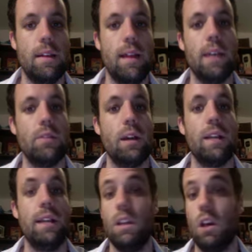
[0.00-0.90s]
LA, so I
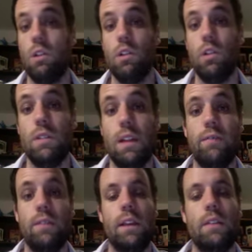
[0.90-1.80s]
can then go and use
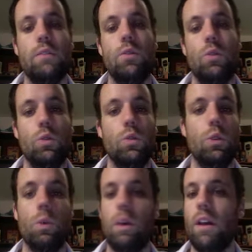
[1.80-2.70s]
Netflix or
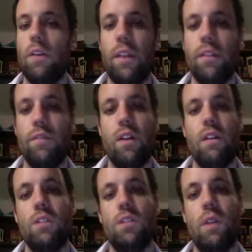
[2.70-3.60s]
Hulu or any of those other
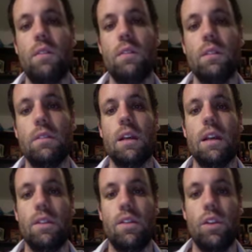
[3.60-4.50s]
various services
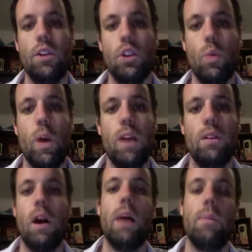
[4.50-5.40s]
that are US
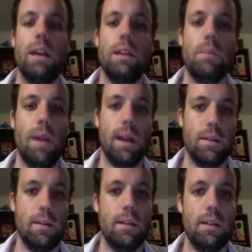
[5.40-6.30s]
IP
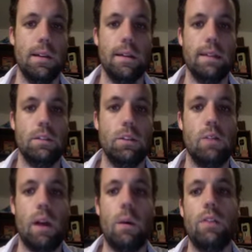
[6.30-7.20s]
dependent. So it's a
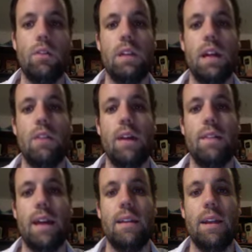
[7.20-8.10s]
great way to sort of get around
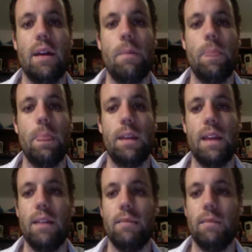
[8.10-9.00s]
that and
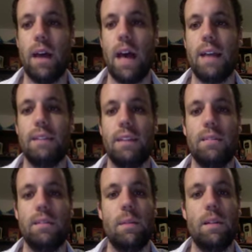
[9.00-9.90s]
get access
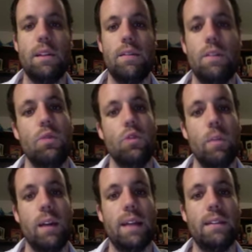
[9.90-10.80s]
to some of that stuff that you wouldn't
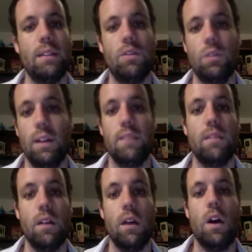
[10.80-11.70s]
normally get access to
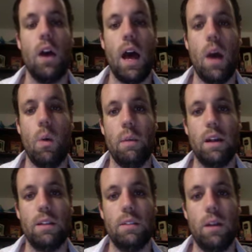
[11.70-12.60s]
unless when I'm
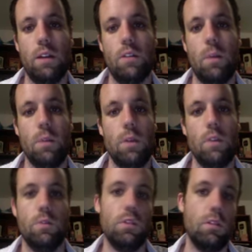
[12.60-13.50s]
actually spending time in the
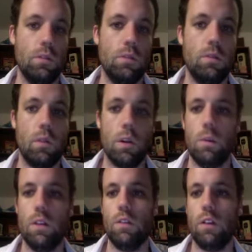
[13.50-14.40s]
US, which I do quite a
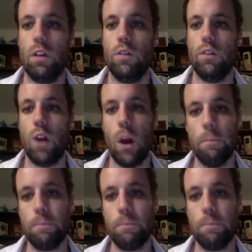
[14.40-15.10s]
bit, as a lot of you know.